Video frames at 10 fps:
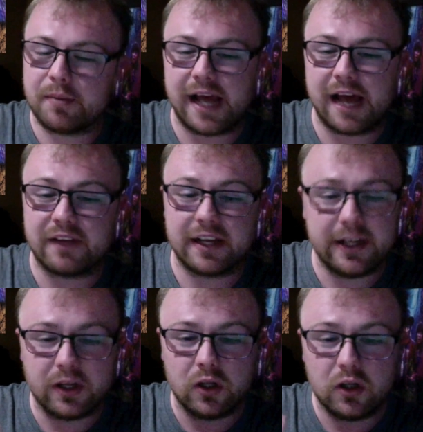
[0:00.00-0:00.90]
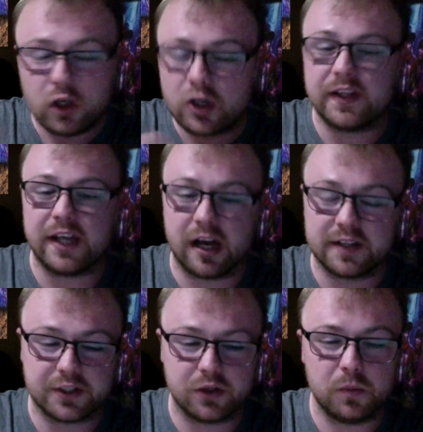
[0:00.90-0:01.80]
by having a little look at the
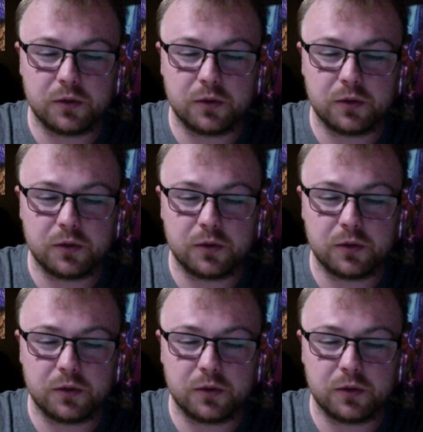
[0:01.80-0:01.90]
article,